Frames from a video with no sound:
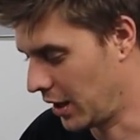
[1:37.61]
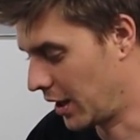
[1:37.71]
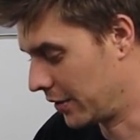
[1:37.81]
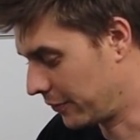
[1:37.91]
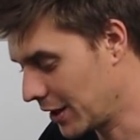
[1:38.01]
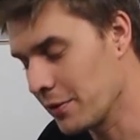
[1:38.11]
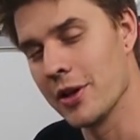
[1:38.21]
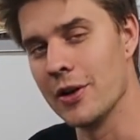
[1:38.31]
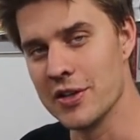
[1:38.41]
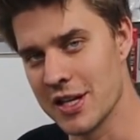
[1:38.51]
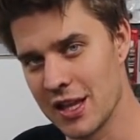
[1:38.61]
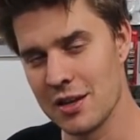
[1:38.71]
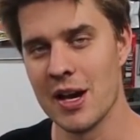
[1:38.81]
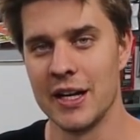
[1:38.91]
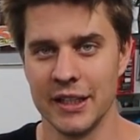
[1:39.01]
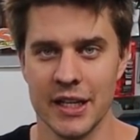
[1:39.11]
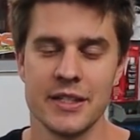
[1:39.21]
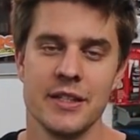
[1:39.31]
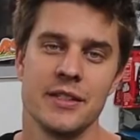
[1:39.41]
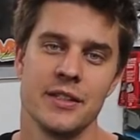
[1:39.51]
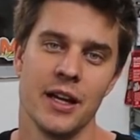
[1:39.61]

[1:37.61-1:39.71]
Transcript: Uh, for anyone that knows anything about L Ss,